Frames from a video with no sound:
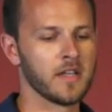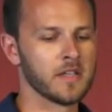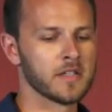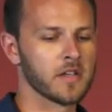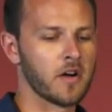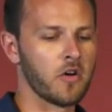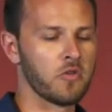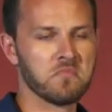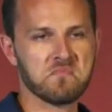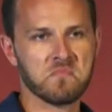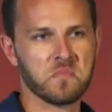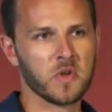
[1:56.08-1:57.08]
So
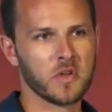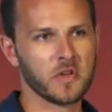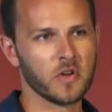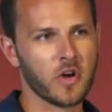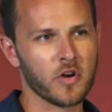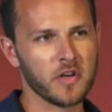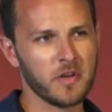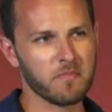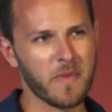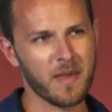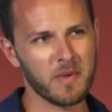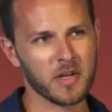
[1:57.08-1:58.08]
you don't need,
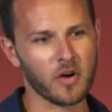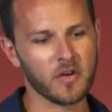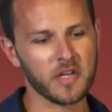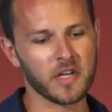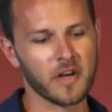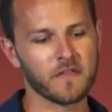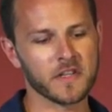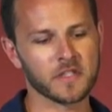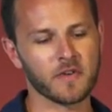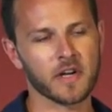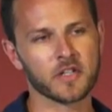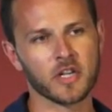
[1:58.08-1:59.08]
maybe don't need
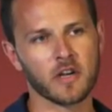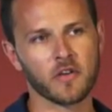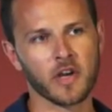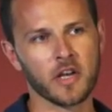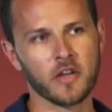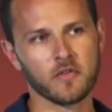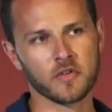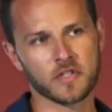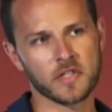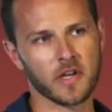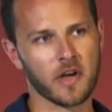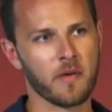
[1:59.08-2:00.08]
infrastructure. You can use
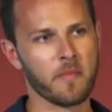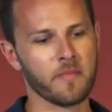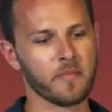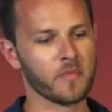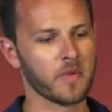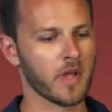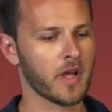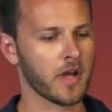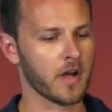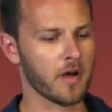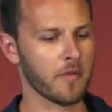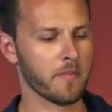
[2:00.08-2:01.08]
um,
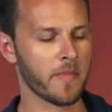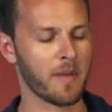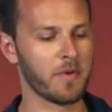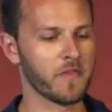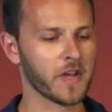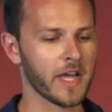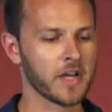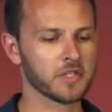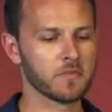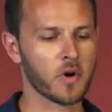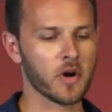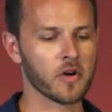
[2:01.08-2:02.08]
um, amplification
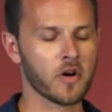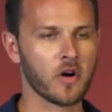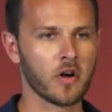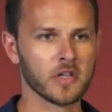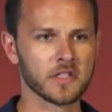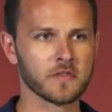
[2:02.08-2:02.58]
protocols,